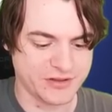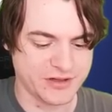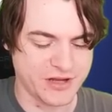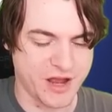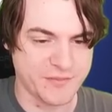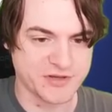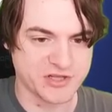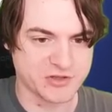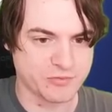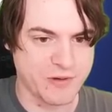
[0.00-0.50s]

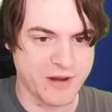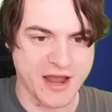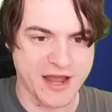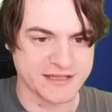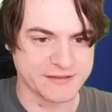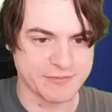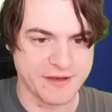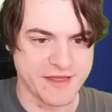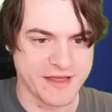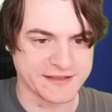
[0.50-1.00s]
I swear
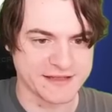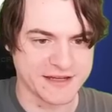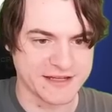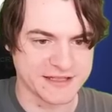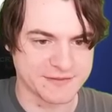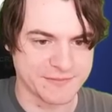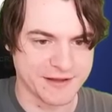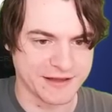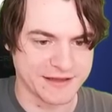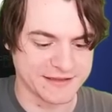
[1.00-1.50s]
that's how you
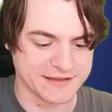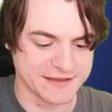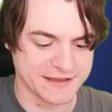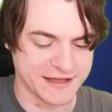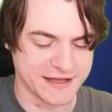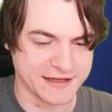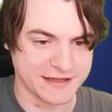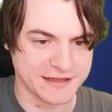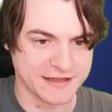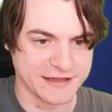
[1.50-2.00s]
spell it. Is it
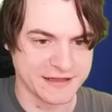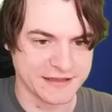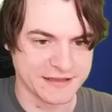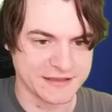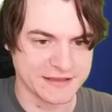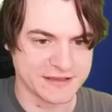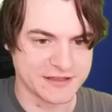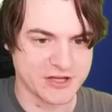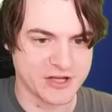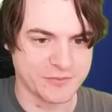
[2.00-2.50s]
like
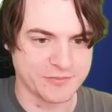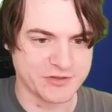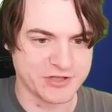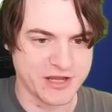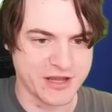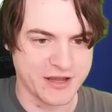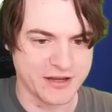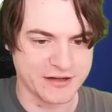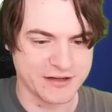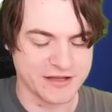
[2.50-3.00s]

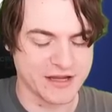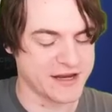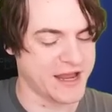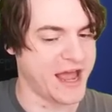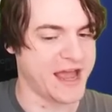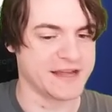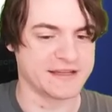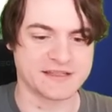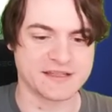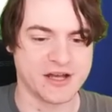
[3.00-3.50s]
Skopje?
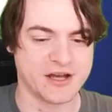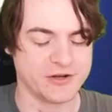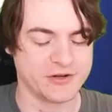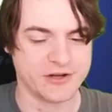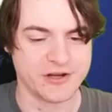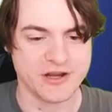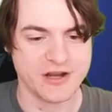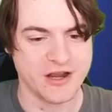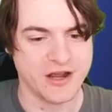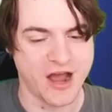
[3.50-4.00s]
Okay, so
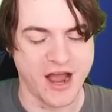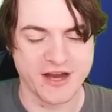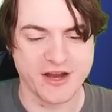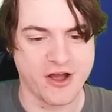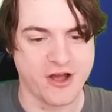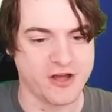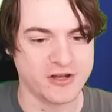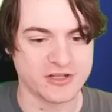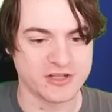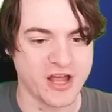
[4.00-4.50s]
I
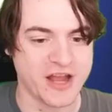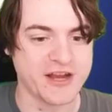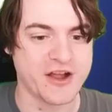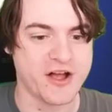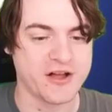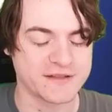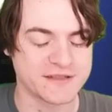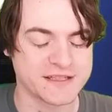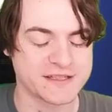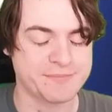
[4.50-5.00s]

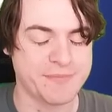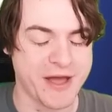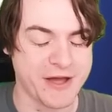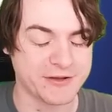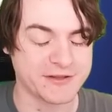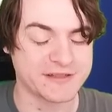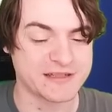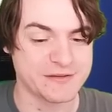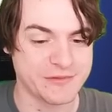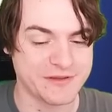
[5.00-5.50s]
can't
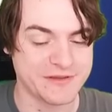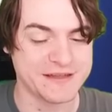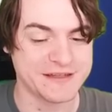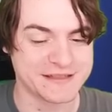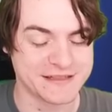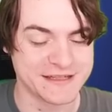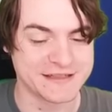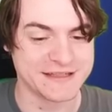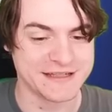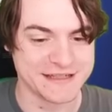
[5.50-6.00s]
spell some of these
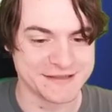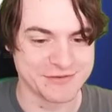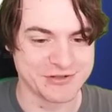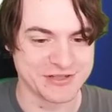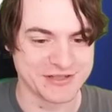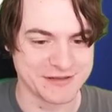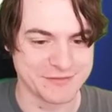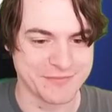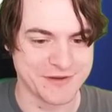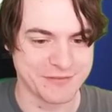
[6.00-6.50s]
cities, which
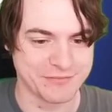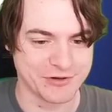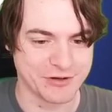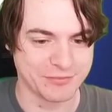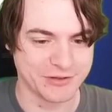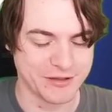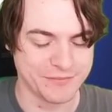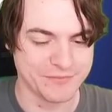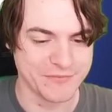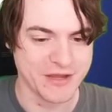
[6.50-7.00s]
is a big
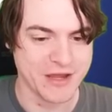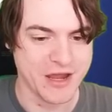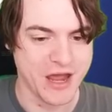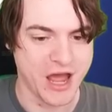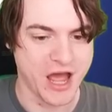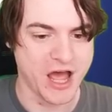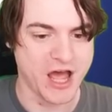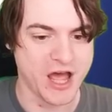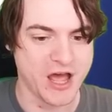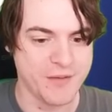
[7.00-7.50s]
problem.
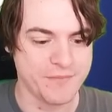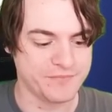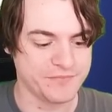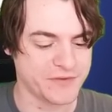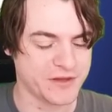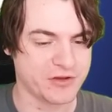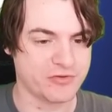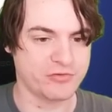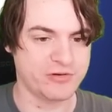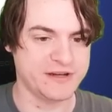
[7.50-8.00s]

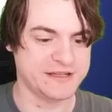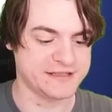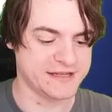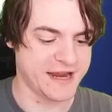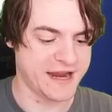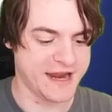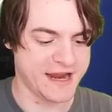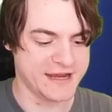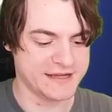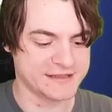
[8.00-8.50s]
Greece
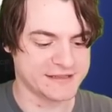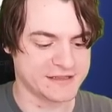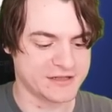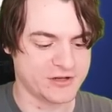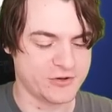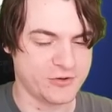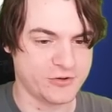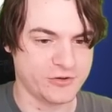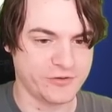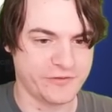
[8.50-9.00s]
has
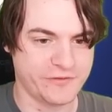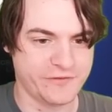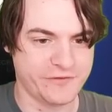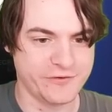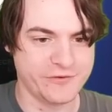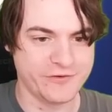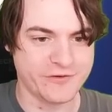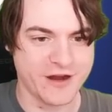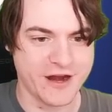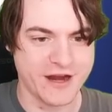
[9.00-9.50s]

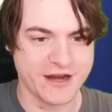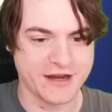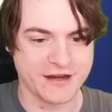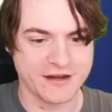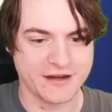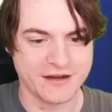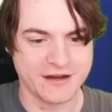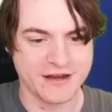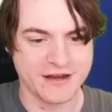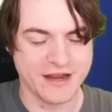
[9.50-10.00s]
Corfu, right?
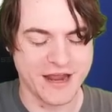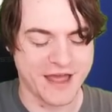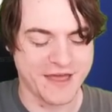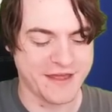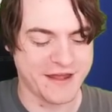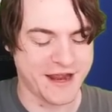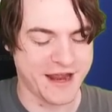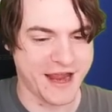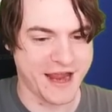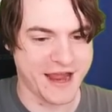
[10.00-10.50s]
And
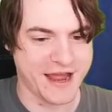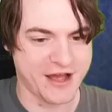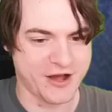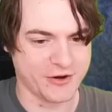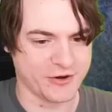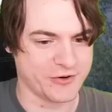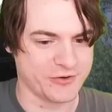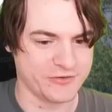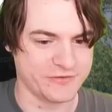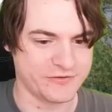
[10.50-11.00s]
then it had,
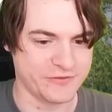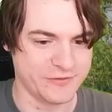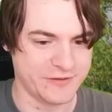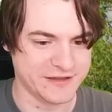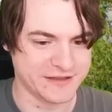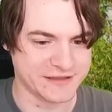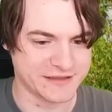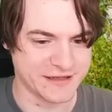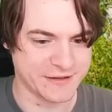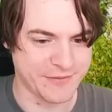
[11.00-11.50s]
oh, Corfu
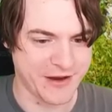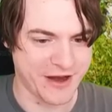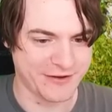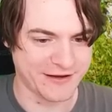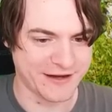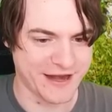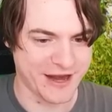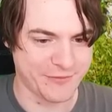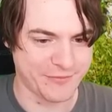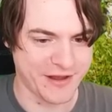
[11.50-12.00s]
is
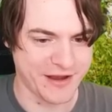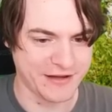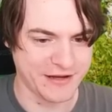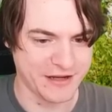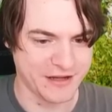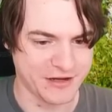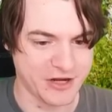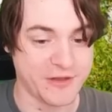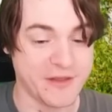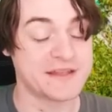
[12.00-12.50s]
apparently in
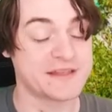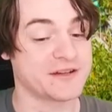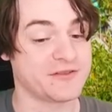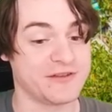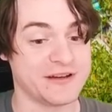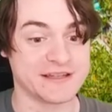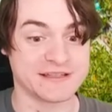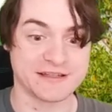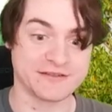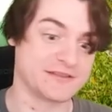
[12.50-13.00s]
Albania. No, that's
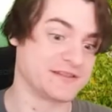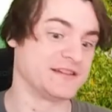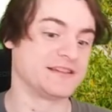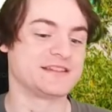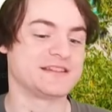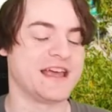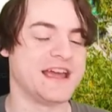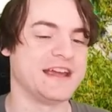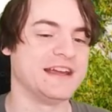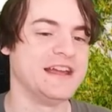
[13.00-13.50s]
Greece, I was gonna
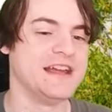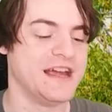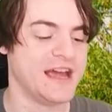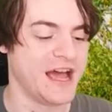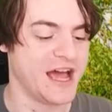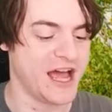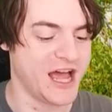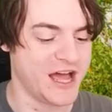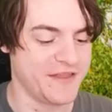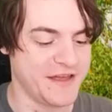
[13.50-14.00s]
say.
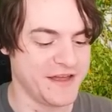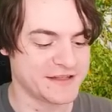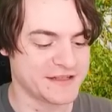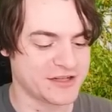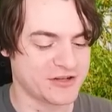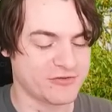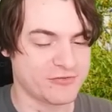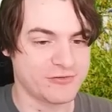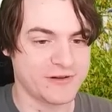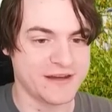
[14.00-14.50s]
There's
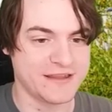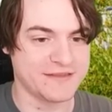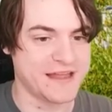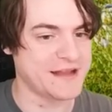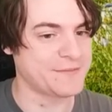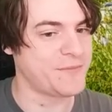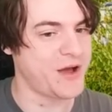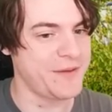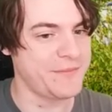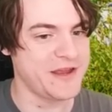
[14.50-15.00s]
Crete,
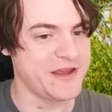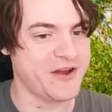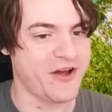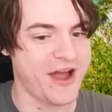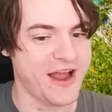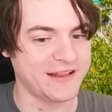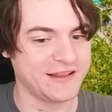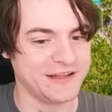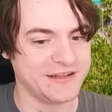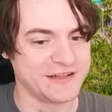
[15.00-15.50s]
that might be an
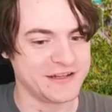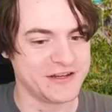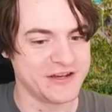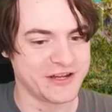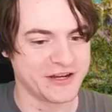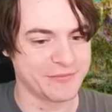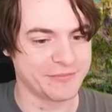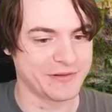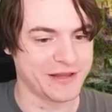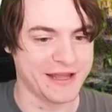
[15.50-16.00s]
island and
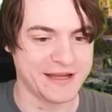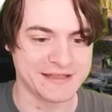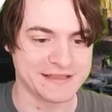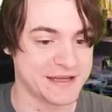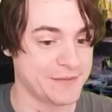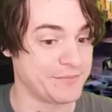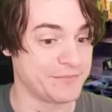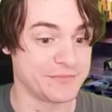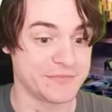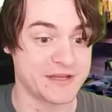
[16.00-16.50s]
not a place.
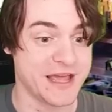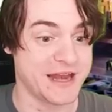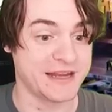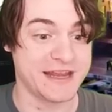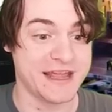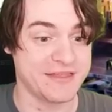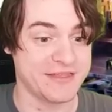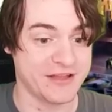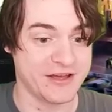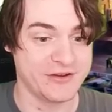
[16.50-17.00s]
I'm
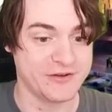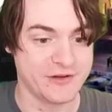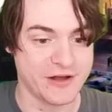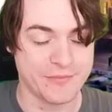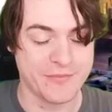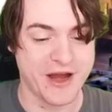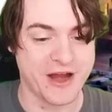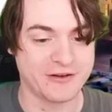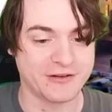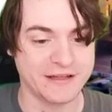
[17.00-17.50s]
getting it though,
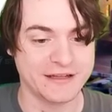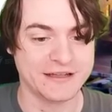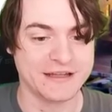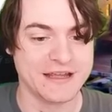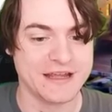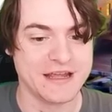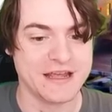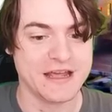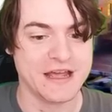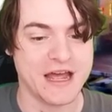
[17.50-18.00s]
apparently.
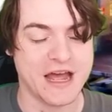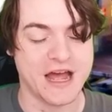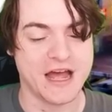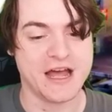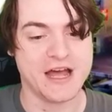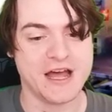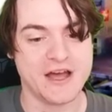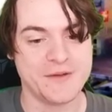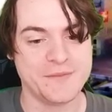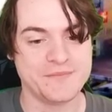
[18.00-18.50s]

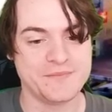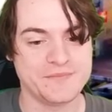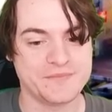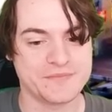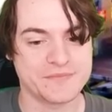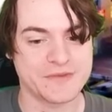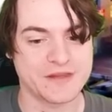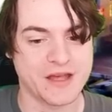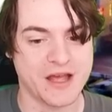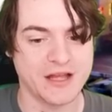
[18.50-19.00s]
A
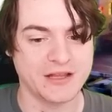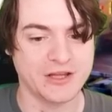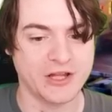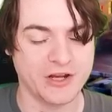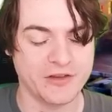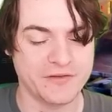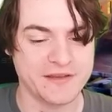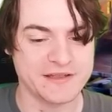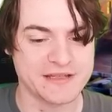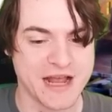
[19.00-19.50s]
lot
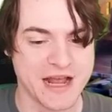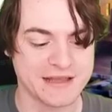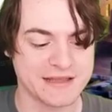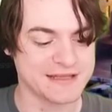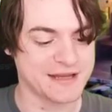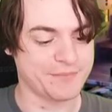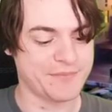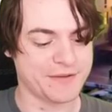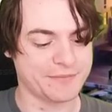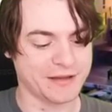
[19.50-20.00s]
of these islands
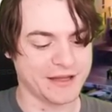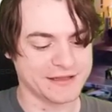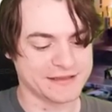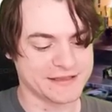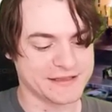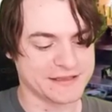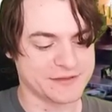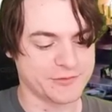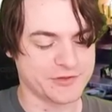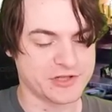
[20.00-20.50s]
have big
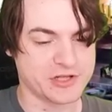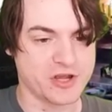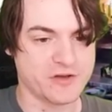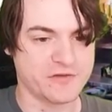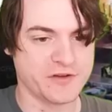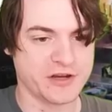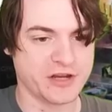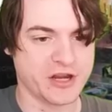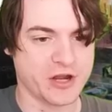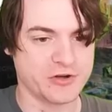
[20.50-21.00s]
places, so we'll just go
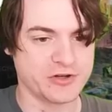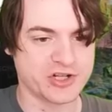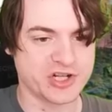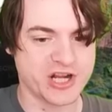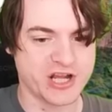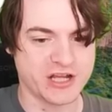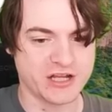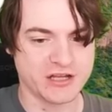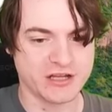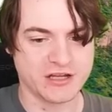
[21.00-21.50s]
for
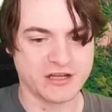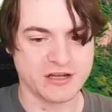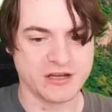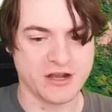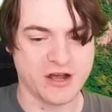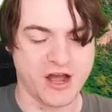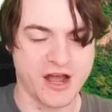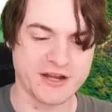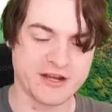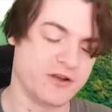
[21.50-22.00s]
Nicosia.
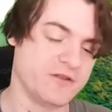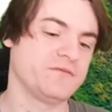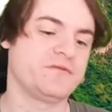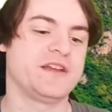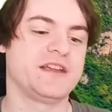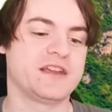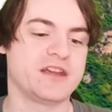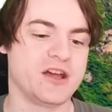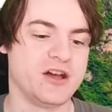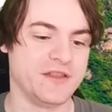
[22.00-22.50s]
I don't
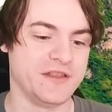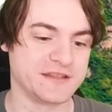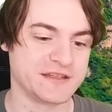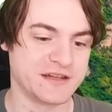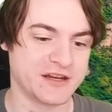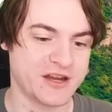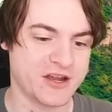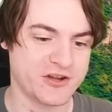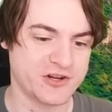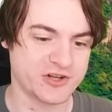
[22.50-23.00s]
think, oh, there's a
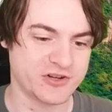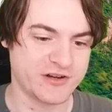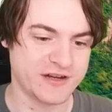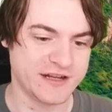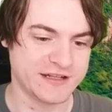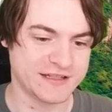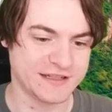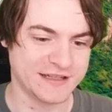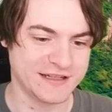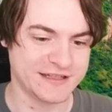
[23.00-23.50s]
Nicosia in
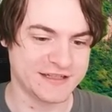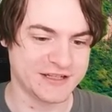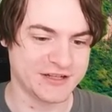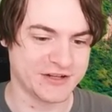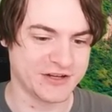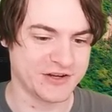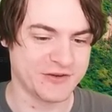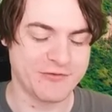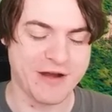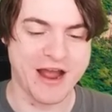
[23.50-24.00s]
Italy too.
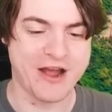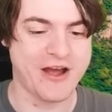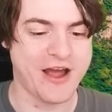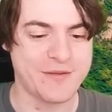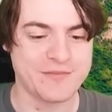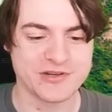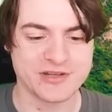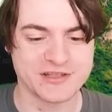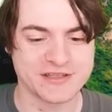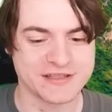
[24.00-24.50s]
Wow,
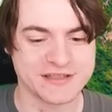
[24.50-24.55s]
I'm